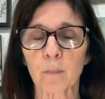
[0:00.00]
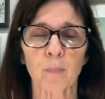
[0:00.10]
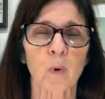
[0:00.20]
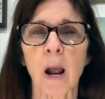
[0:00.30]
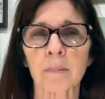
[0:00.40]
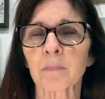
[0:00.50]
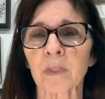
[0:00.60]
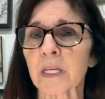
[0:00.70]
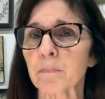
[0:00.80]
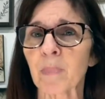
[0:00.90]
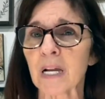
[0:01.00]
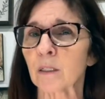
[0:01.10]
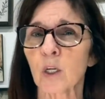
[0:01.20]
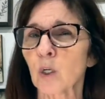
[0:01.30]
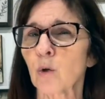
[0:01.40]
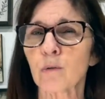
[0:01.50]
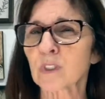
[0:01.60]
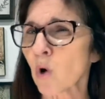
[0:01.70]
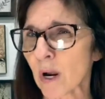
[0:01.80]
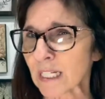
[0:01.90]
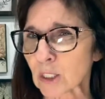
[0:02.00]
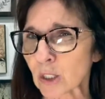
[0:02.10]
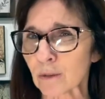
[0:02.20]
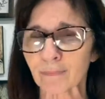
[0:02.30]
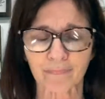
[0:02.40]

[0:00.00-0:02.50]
Probably, but who's going to?